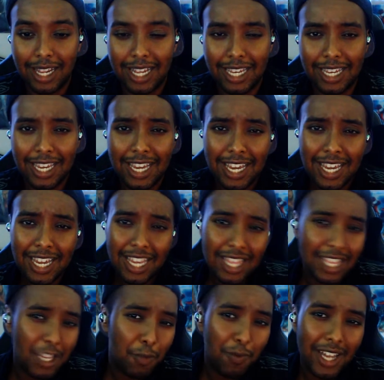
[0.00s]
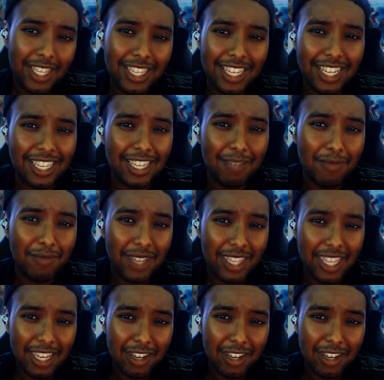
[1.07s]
Like, these bots, they seemed that they